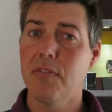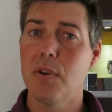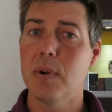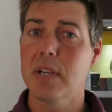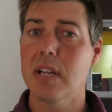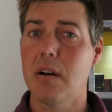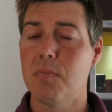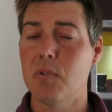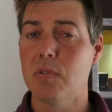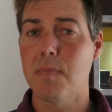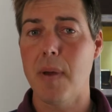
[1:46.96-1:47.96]
a few
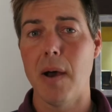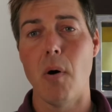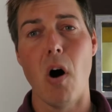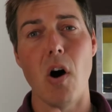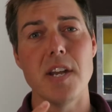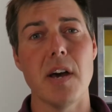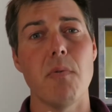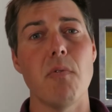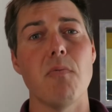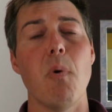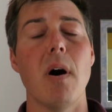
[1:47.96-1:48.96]
examples about. I know
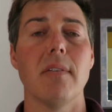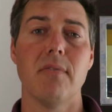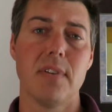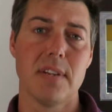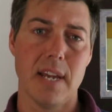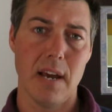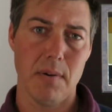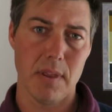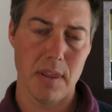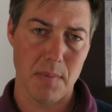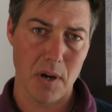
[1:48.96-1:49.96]
of one for sale
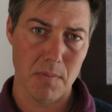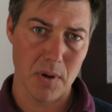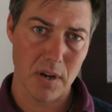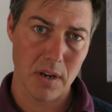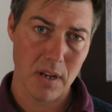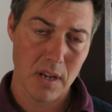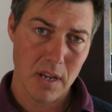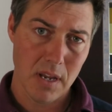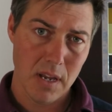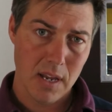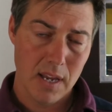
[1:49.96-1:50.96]
at the moment.
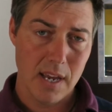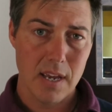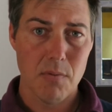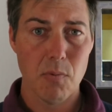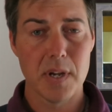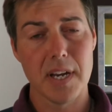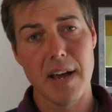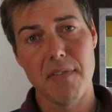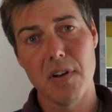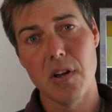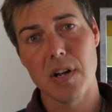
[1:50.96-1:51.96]
We can
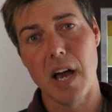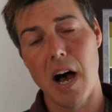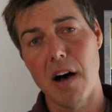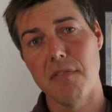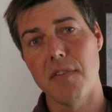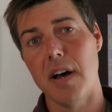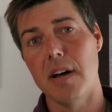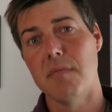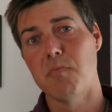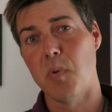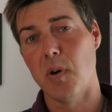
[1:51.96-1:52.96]
have a look at other
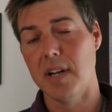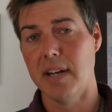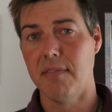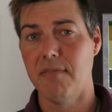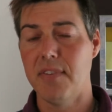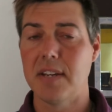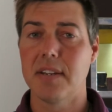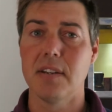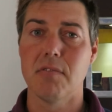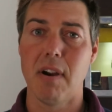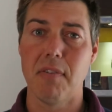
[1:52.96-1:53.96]
Breitling
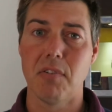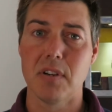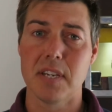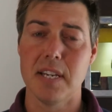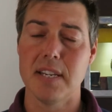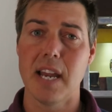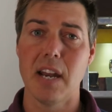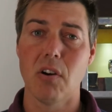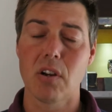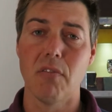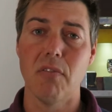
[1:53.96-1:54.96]
vintage references and
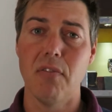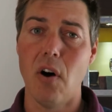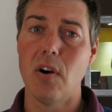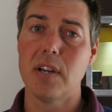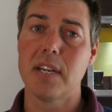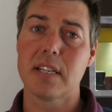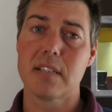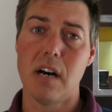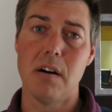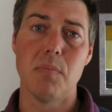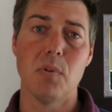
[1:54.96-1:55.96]
I can find
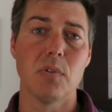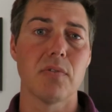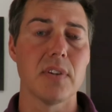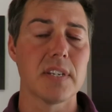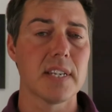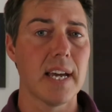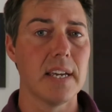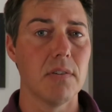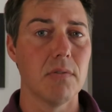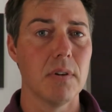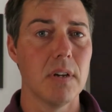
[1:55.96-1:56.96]
examples for
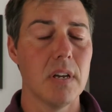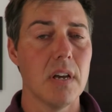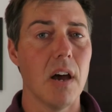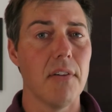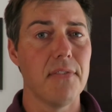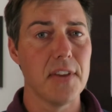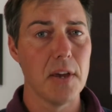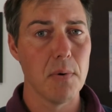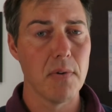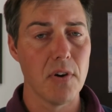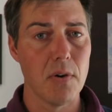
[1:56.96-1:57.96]
sale. A
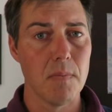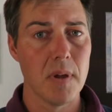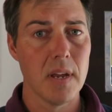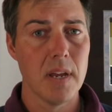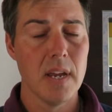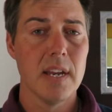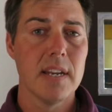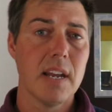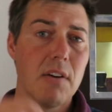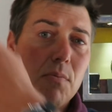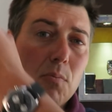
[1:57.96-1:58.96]
few of them.
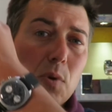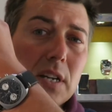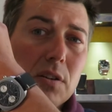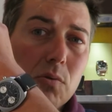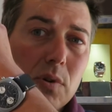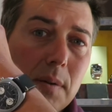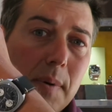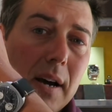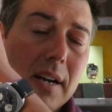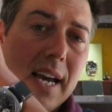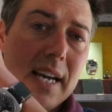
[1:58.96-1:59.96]
Now we're talking
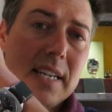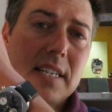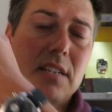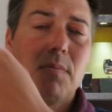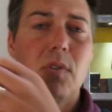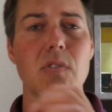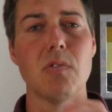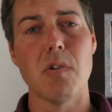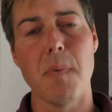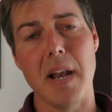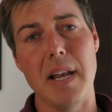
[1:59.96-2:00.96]
about cases. I'm not
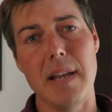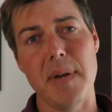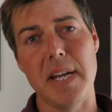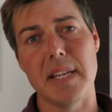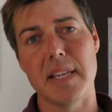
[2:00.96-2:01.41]
talking about limited